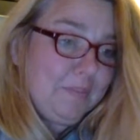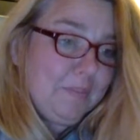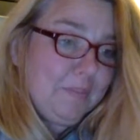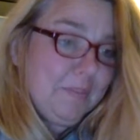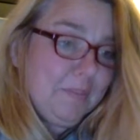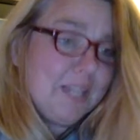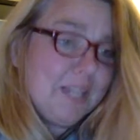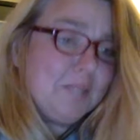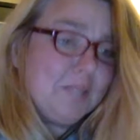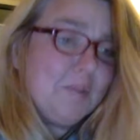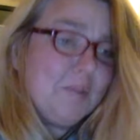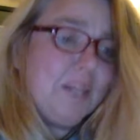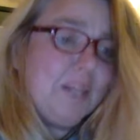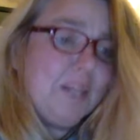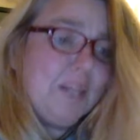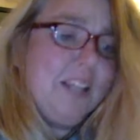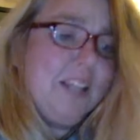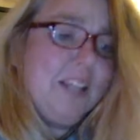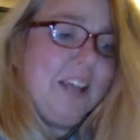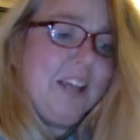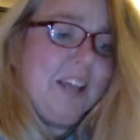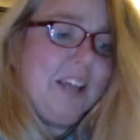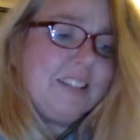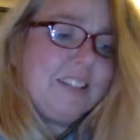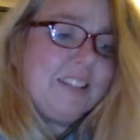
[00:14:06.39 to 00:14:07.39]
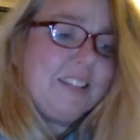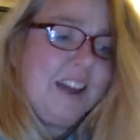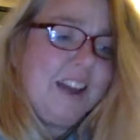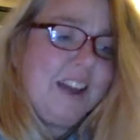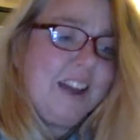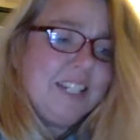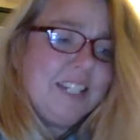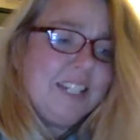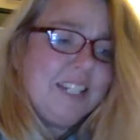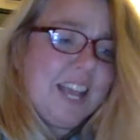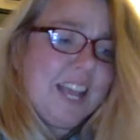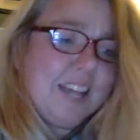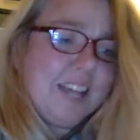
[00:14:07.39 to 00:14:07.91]
Because we had lost
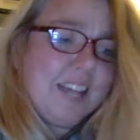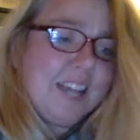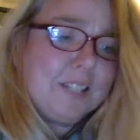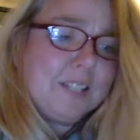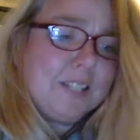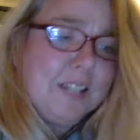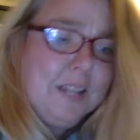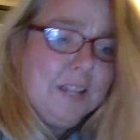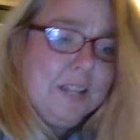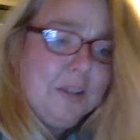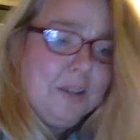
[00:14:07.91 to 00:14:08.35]
contact